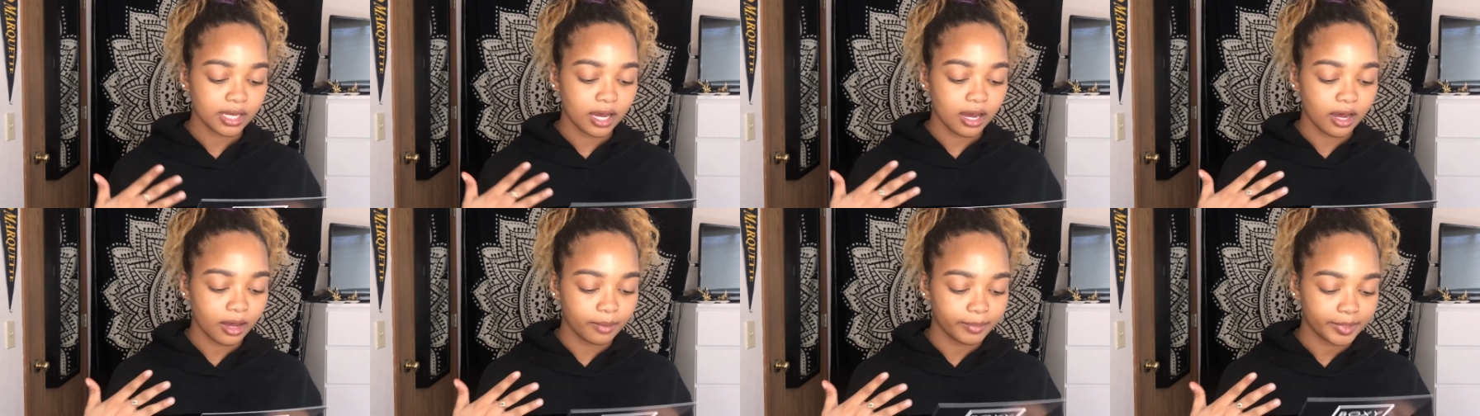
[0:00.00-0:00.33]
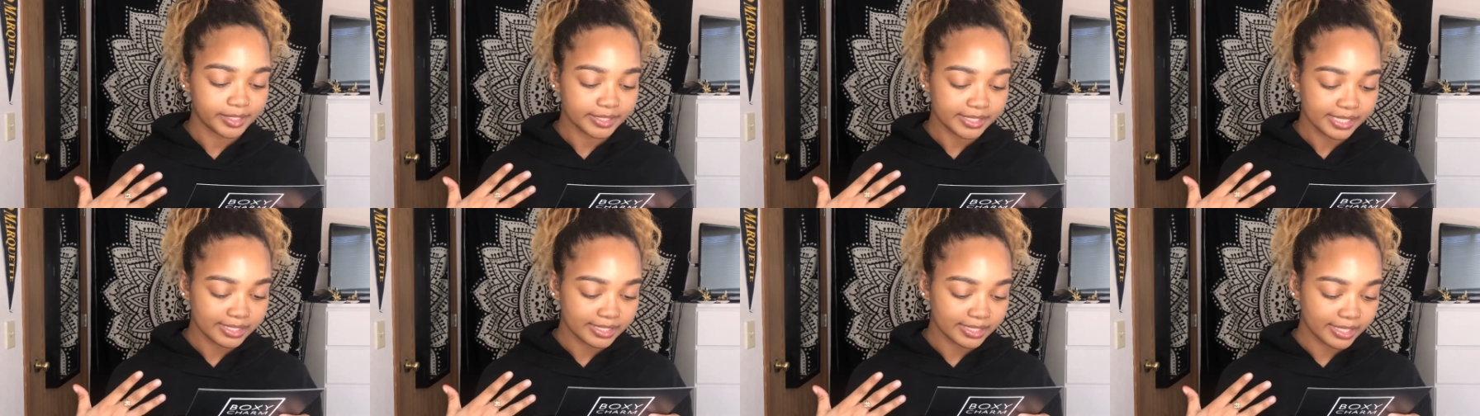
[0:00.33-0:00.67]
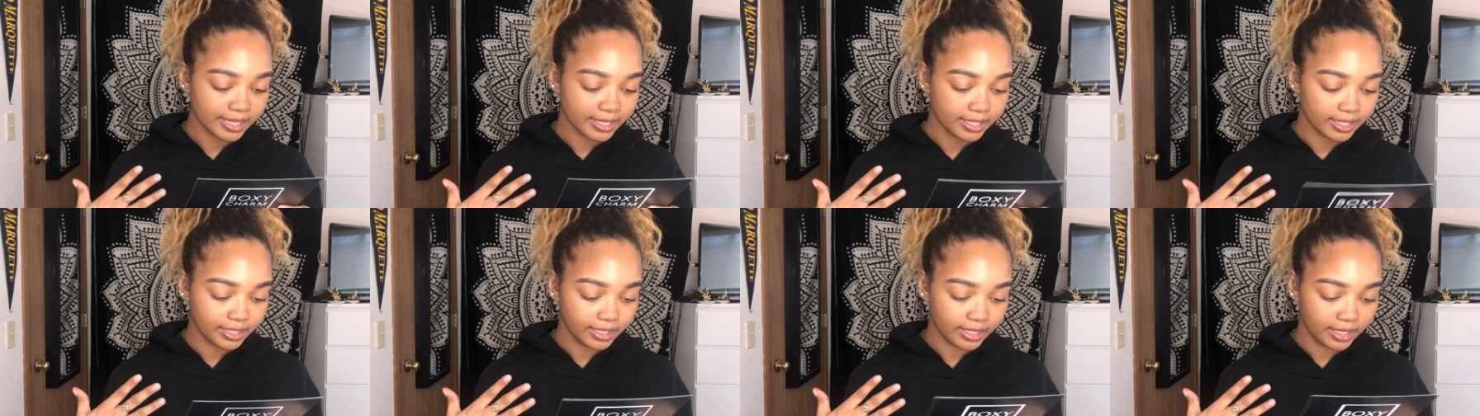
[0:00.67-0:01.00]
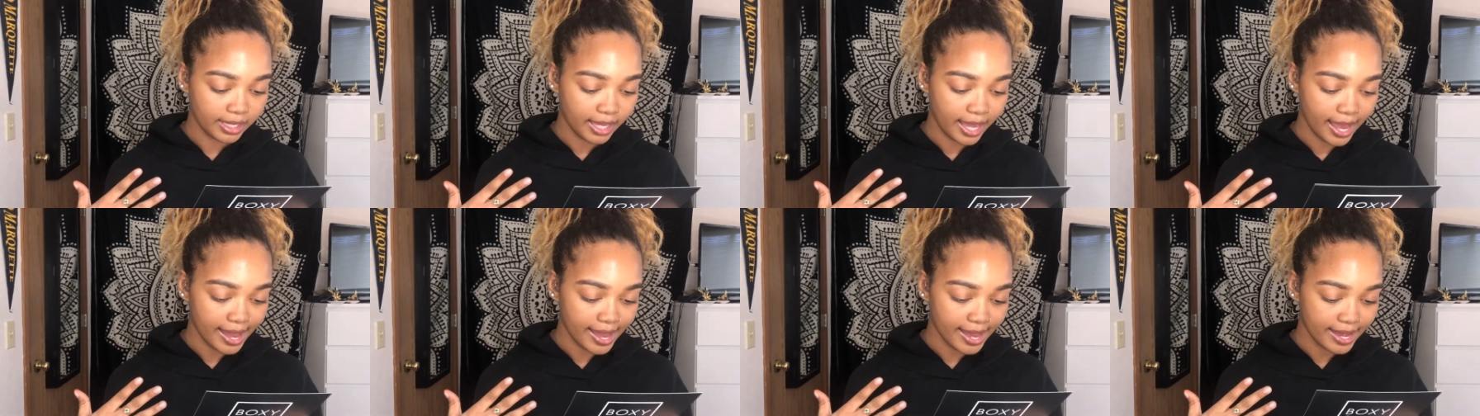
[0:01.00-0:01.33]
It says that it
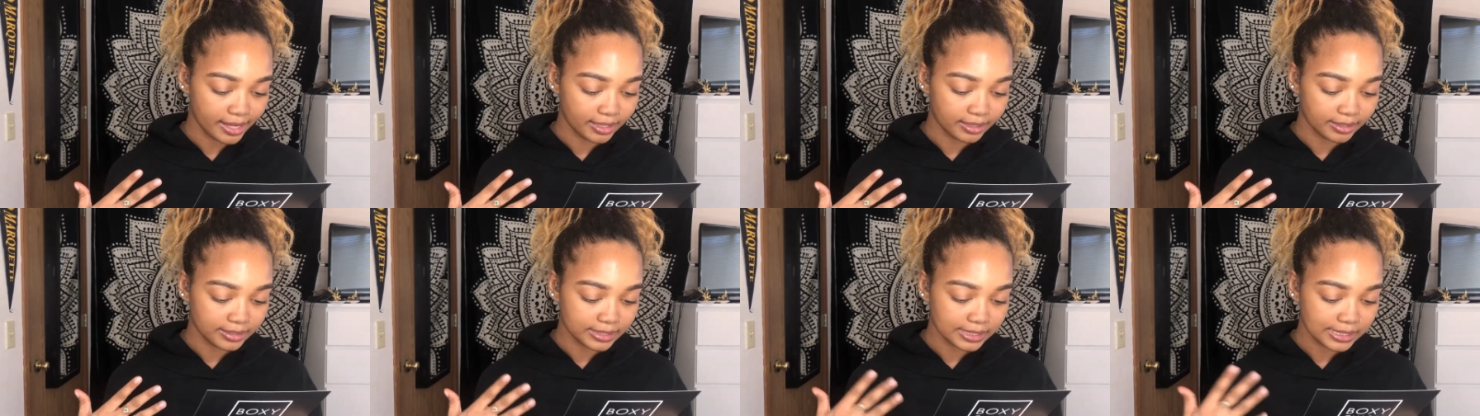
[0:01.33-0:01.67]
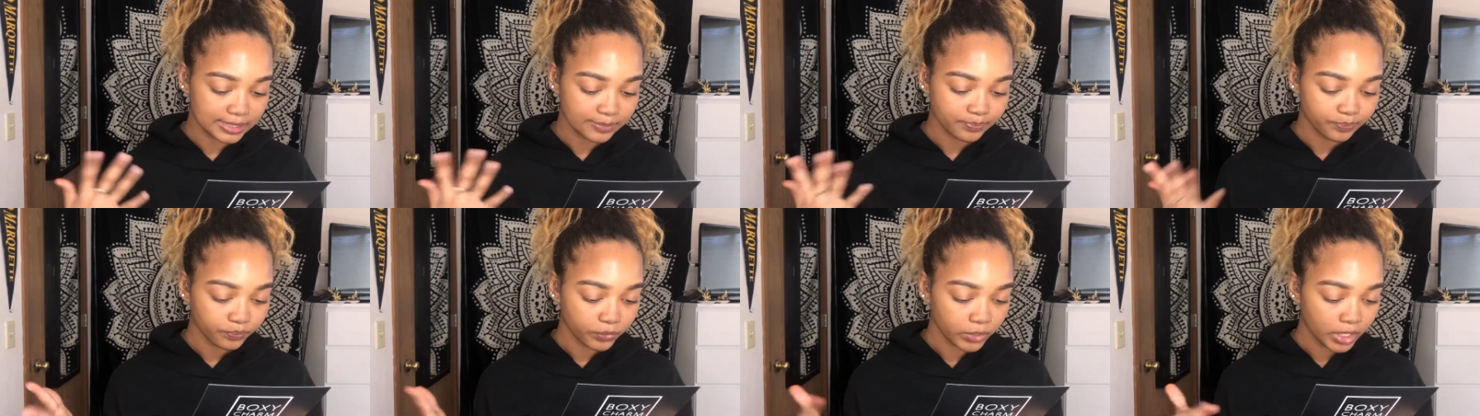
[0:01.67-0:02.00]
has,